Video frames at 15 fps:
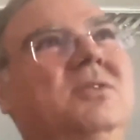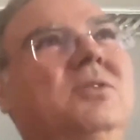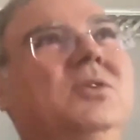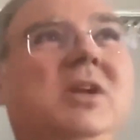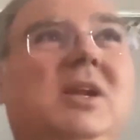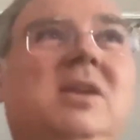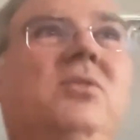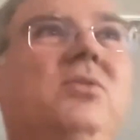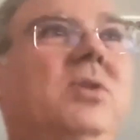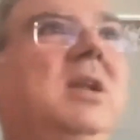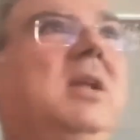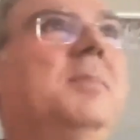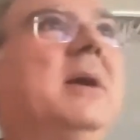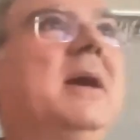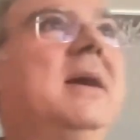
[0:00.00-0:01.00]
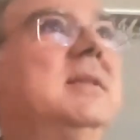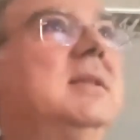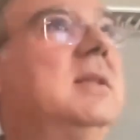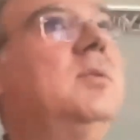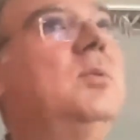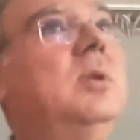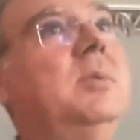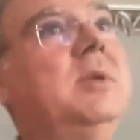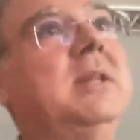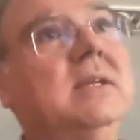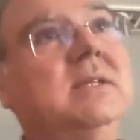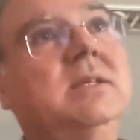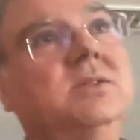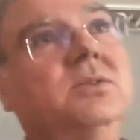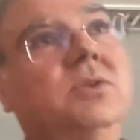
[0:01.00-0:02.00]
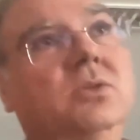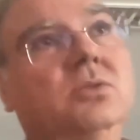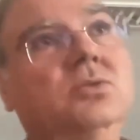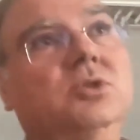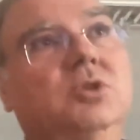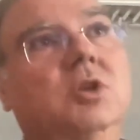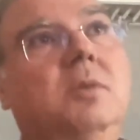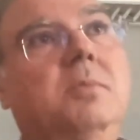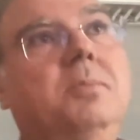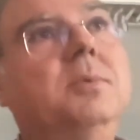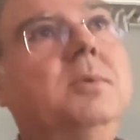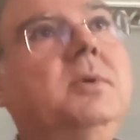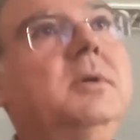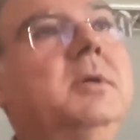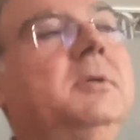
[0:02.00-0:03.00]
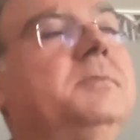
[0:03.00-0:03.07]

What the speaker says: really, really bad, that it will be necessary to stop.